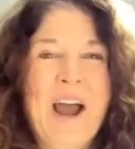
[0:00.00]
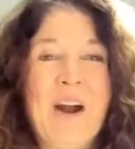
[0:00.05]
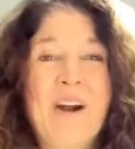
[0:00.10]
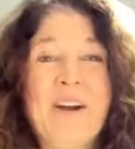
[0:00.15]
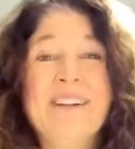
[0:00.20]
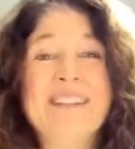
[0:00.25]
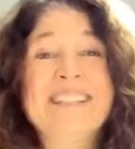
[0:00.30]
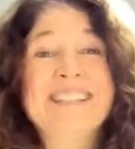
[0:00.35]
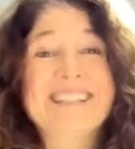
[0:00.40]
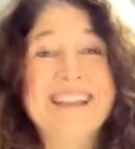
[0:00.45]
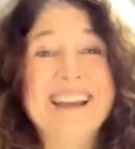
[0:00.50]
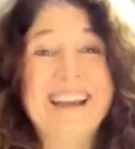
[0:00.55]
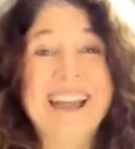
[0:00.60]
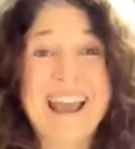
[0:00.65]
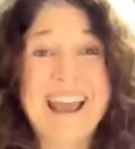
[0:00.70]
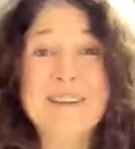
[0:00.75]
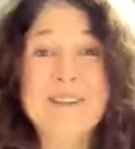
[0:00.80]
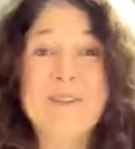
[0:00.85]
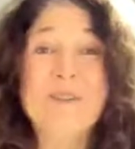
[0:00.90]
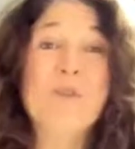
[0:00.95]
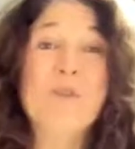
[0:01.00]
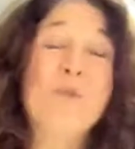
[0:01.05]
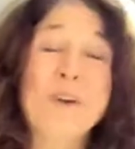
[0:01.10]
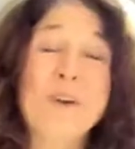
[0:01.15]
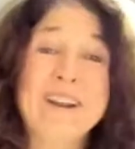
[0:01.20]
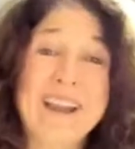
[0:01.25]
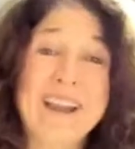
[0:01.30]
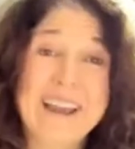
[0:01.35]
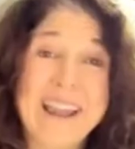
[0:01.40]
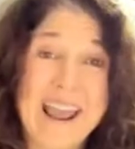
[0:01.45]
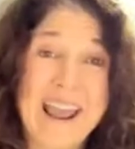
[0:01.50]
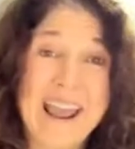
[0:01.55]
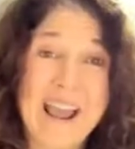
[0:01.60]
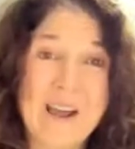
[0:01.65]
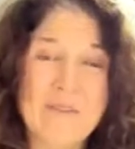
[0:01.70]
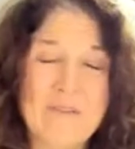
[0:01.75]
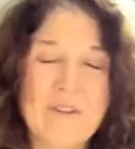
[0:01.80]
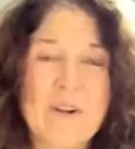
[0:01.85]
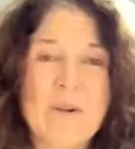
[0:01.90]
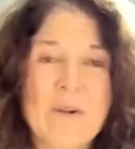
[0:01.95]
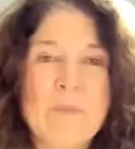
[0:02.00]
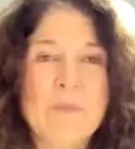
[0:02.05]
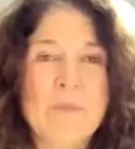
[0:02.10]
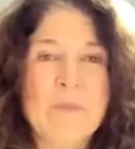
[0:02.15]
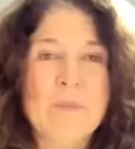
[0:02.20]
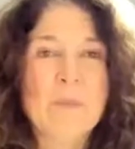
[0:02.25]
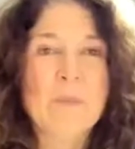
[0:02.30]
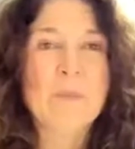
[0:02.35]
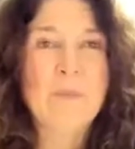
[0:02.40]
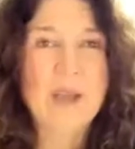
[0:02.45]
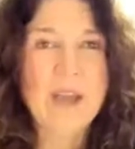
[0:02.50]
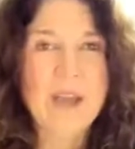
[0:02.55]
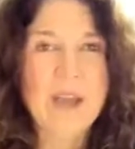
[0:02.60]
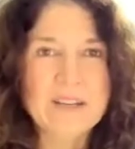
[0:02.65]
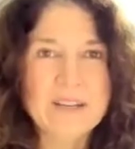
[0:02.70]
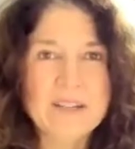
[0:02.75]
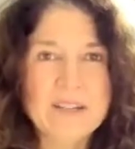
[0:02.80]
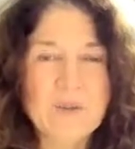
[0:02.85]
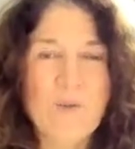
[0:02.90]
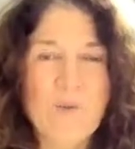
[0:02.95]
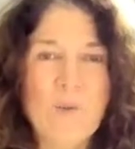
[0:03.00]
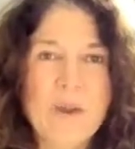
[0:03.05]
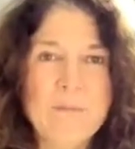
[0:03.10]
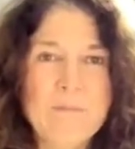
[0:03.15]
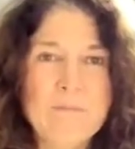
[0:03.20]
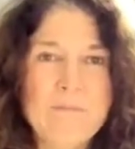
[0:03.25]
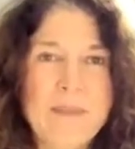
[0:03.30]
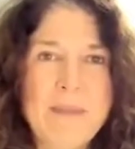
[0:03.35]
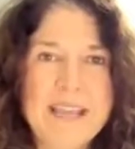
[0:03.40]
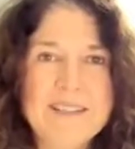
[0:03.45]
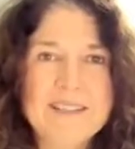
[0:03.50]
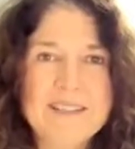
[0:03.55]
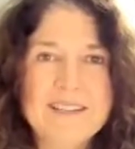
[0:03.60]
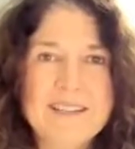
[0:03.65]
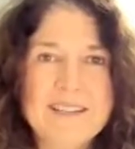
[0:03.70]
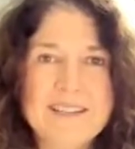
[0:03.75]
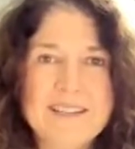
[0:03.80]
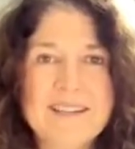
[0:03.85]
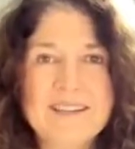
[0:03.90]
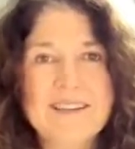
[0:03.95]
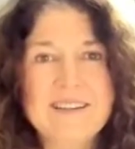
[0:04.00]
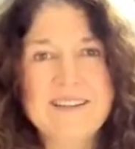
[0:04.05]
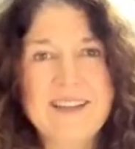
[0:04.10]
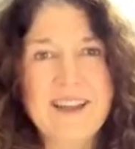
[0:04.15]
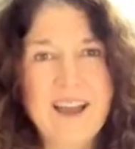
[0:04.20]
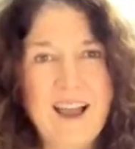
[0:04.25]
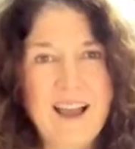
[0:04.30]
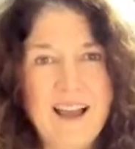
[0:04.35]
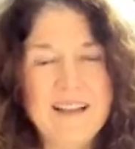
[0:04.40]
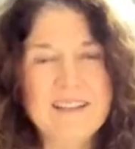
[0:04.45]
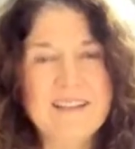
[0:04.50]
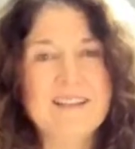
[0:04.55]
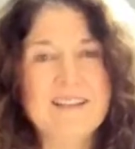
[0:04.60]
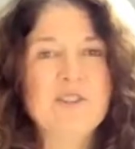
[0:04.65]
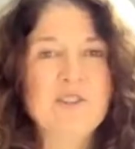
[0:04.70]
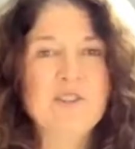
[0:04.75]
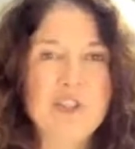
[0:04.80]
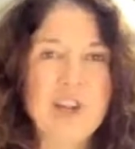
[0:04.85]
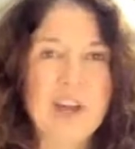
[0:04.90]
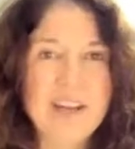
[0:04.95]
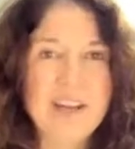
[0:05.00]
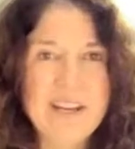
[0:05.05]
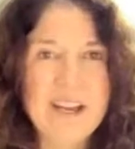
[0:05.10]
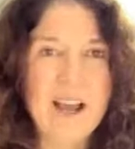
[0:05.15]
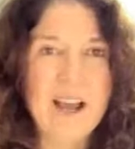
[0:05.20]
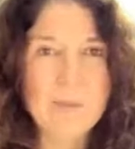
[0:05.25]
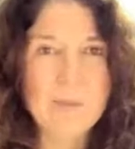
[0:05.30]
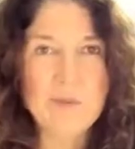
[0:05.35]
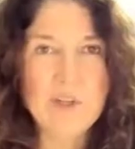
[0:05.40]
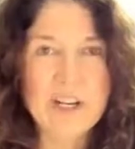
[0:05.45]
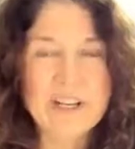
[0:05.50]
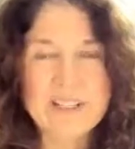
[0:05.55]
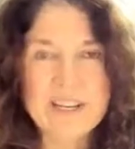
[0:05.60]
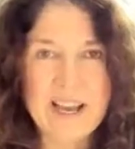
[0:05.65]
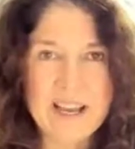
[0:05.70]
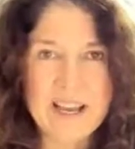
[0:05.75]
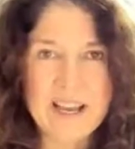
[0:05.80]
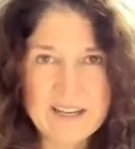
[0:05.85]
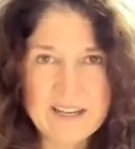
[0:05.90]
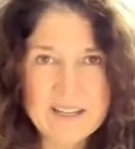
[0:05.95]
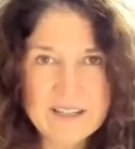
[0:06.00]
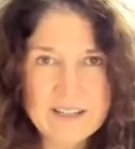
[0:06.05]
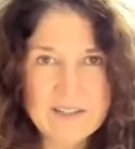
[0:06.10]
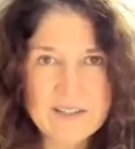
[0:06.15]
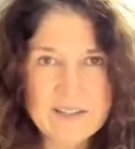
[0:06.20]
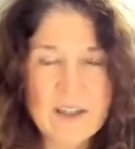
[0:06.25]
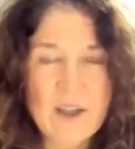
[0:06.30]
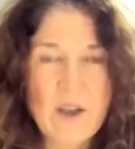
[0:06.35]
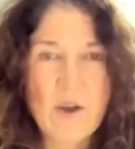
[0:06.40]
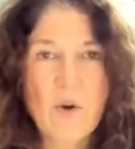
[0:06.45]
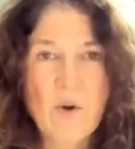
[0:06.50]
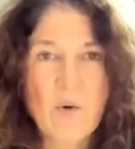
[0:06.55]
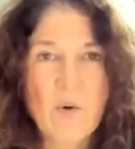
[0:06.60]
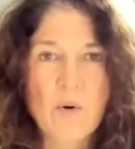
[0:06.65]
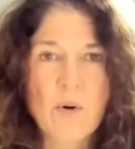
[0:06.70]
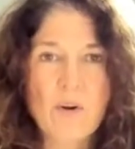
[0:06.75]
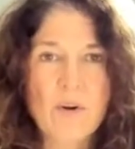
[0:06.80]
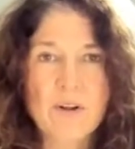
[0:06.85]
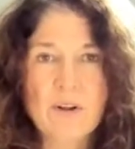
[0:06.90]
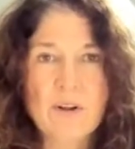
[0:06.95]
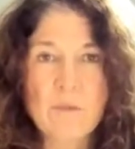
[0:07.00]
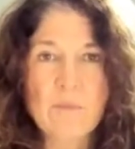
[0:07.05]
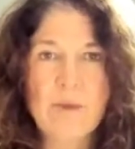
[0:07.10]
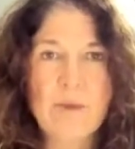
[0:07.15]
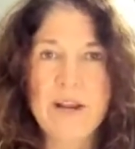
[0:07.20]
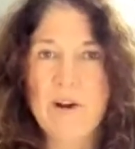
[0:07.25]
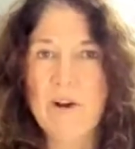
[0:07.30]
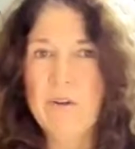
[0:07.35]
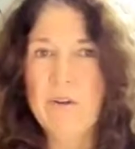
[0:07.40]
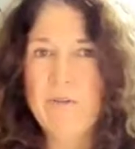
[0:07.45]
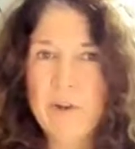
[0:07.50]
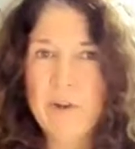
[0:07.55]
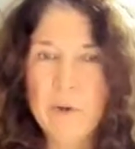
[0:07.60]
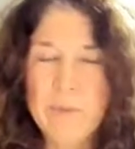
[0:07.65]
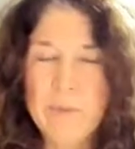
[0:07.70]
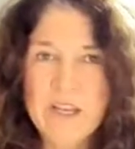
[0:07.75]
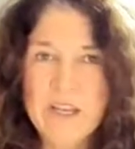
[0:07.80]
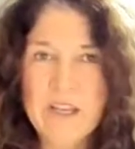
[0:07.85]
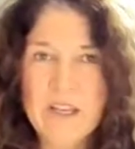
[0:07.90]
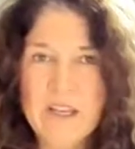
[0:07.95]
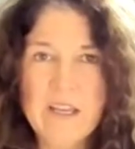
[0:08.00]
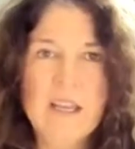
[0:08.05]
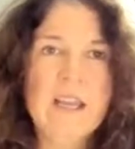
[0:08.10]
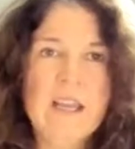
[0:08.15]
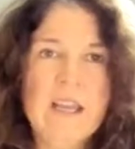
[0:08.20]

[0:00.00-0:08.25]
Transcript: or at least I add to the one I have. But what makes it not shiny object-itis or comparaphobia